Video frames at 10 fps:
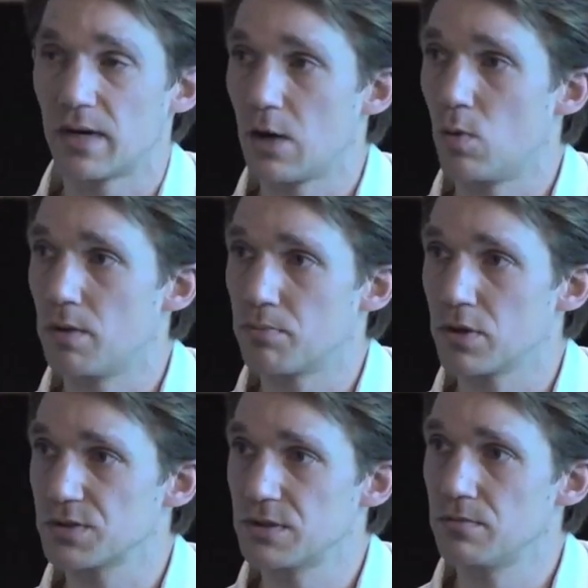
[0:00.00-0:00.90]
by one
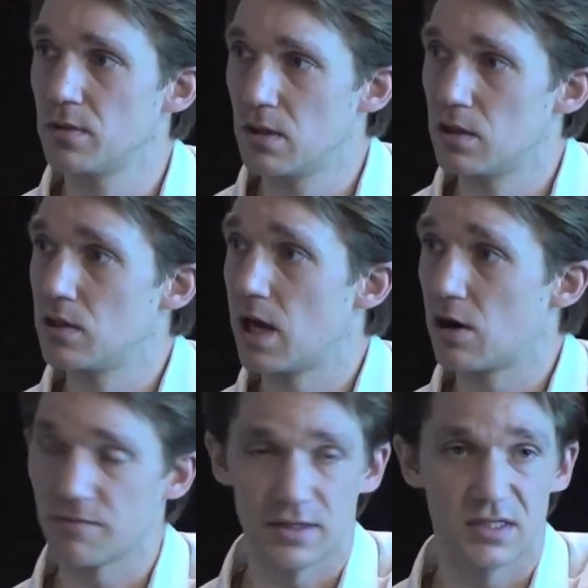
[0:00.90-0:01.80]
person,
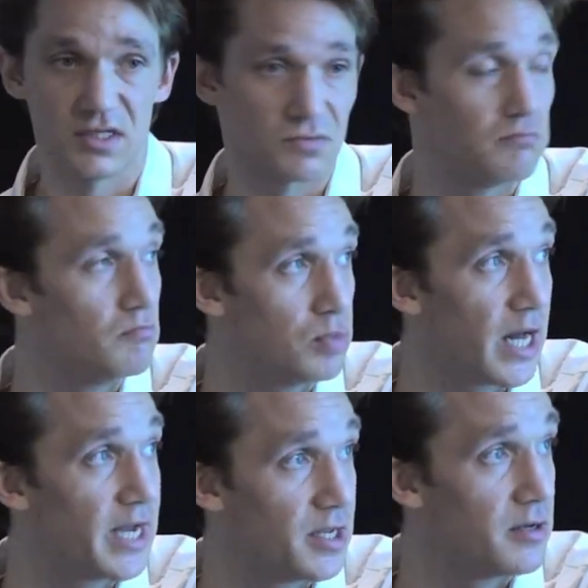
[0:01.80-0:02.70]
however, it is
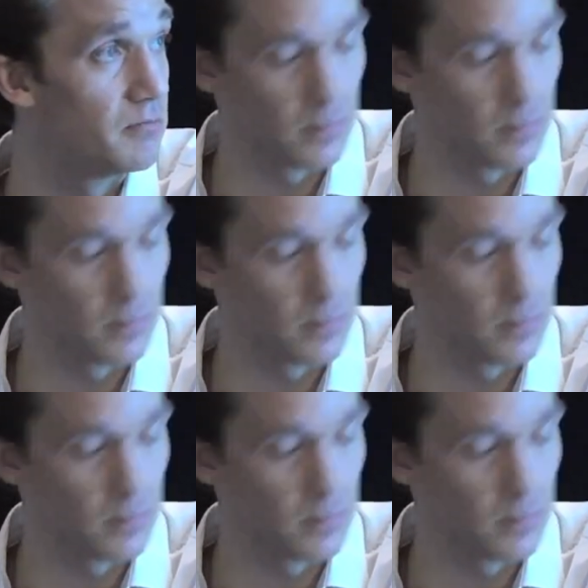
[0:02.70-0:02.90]
blinded.